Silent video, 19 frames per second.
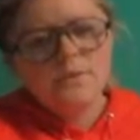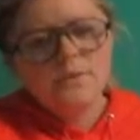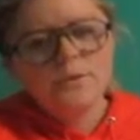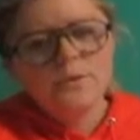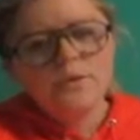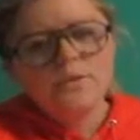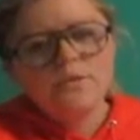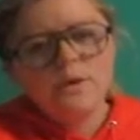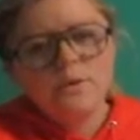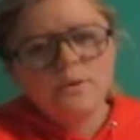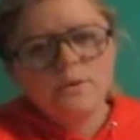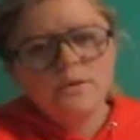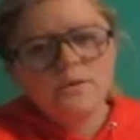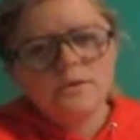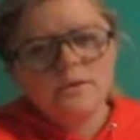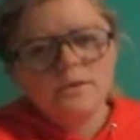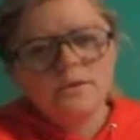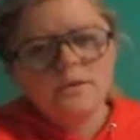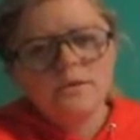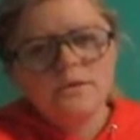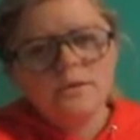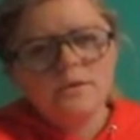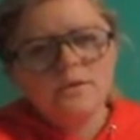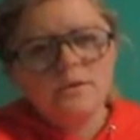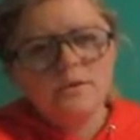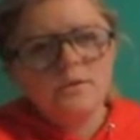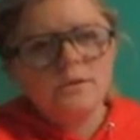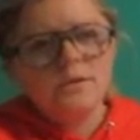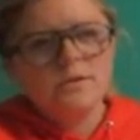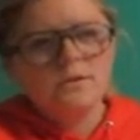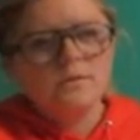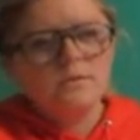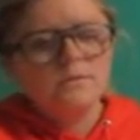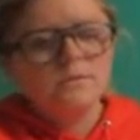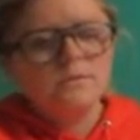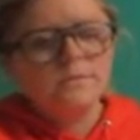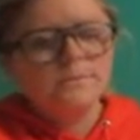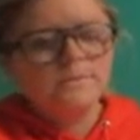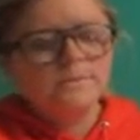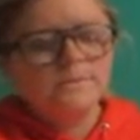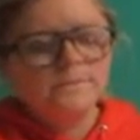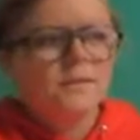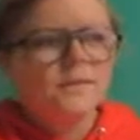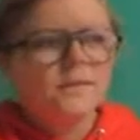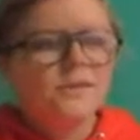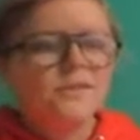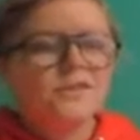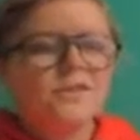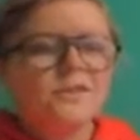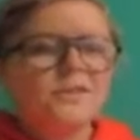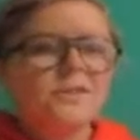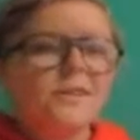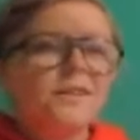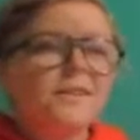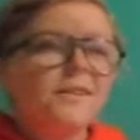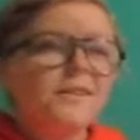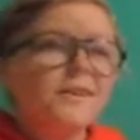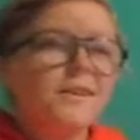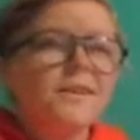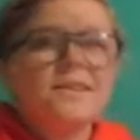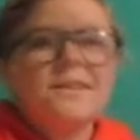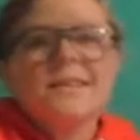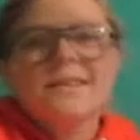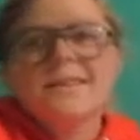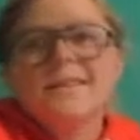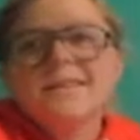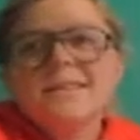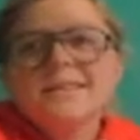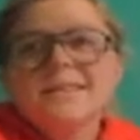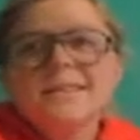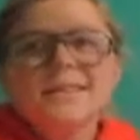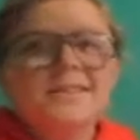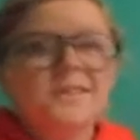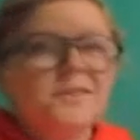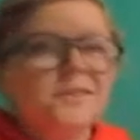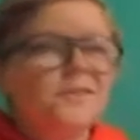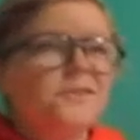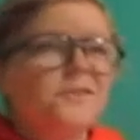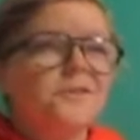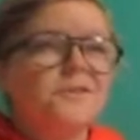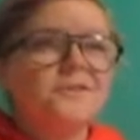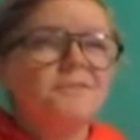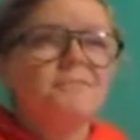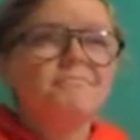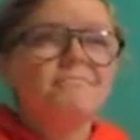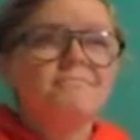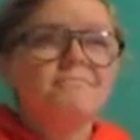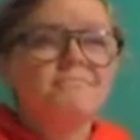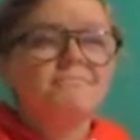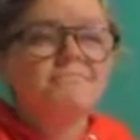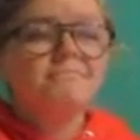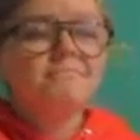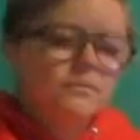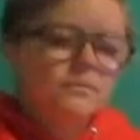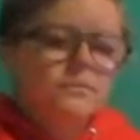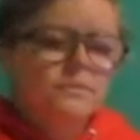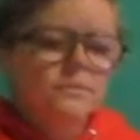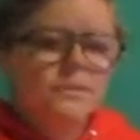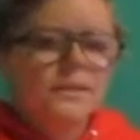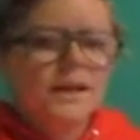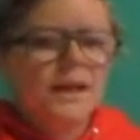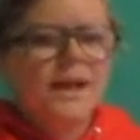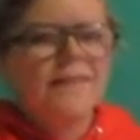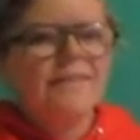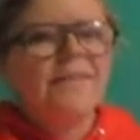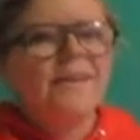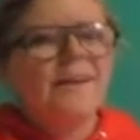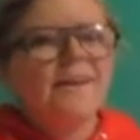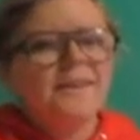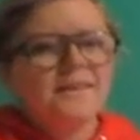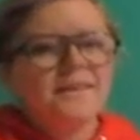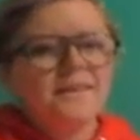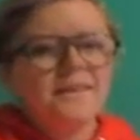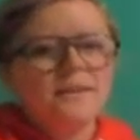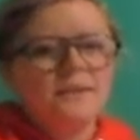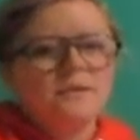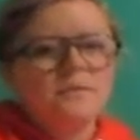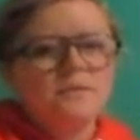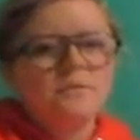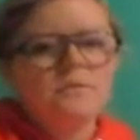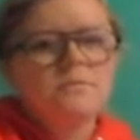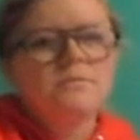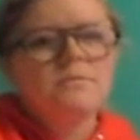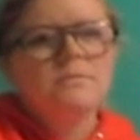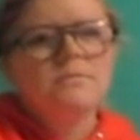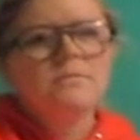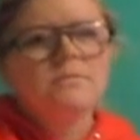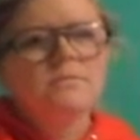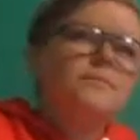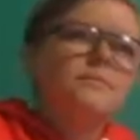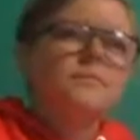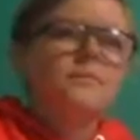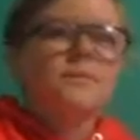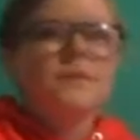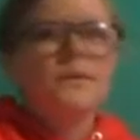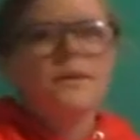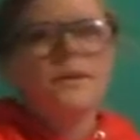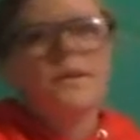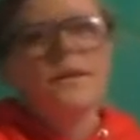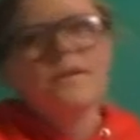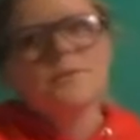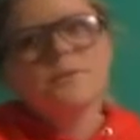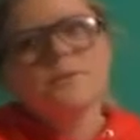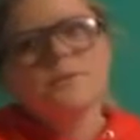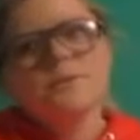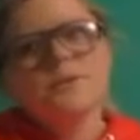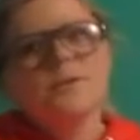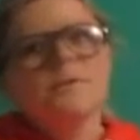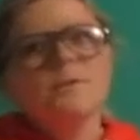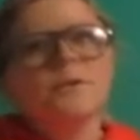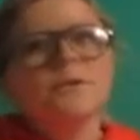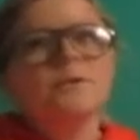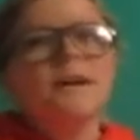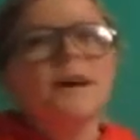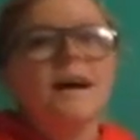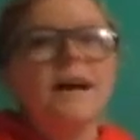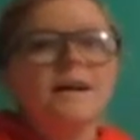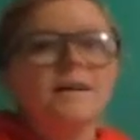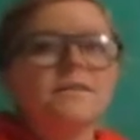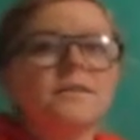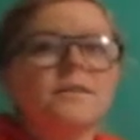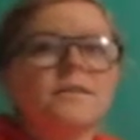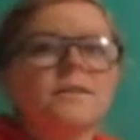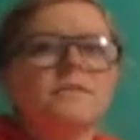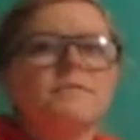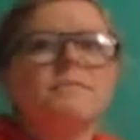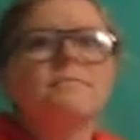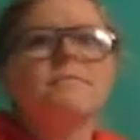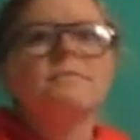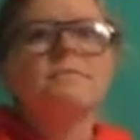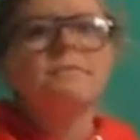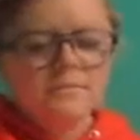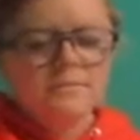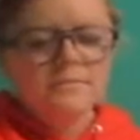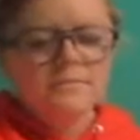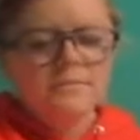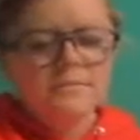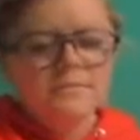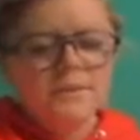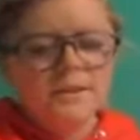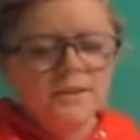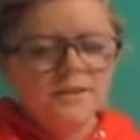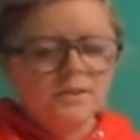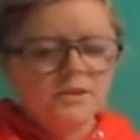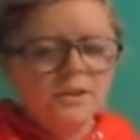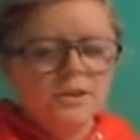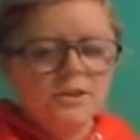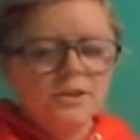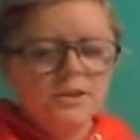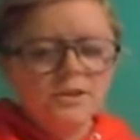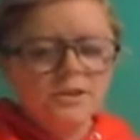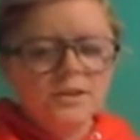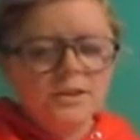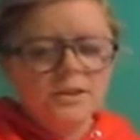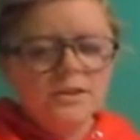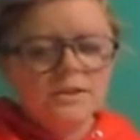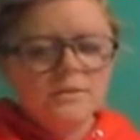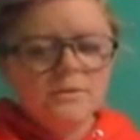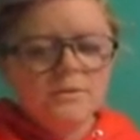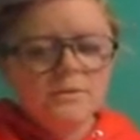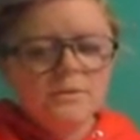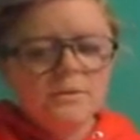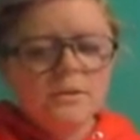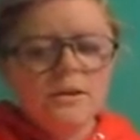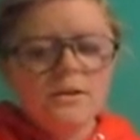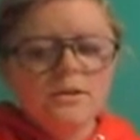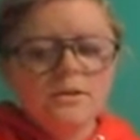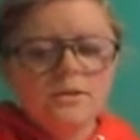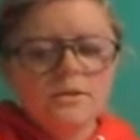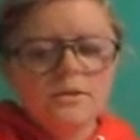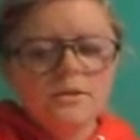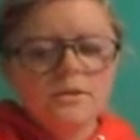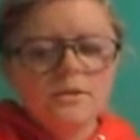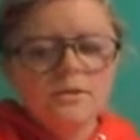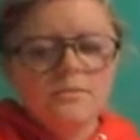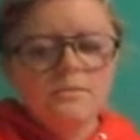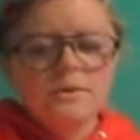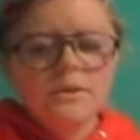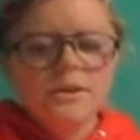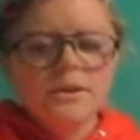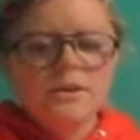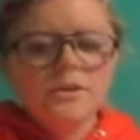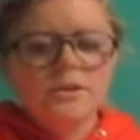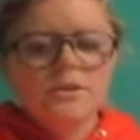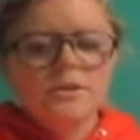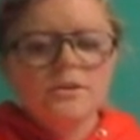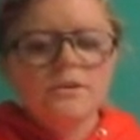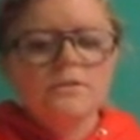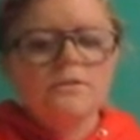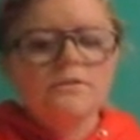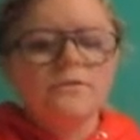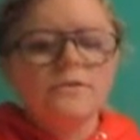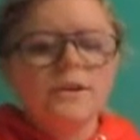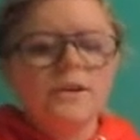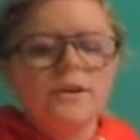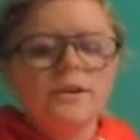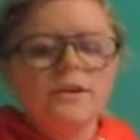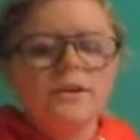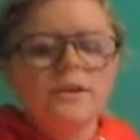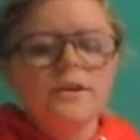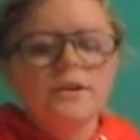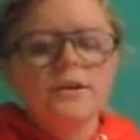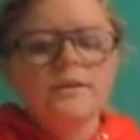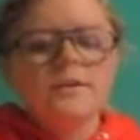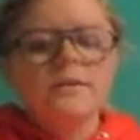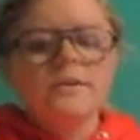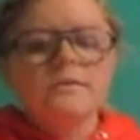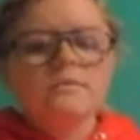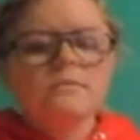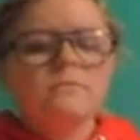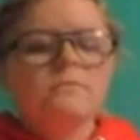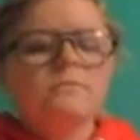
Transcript: you're really focused to listen to it. Just another easy listening song. I like it though. It's really relaxing. It's hard to understand some of the words to it, but it's just a very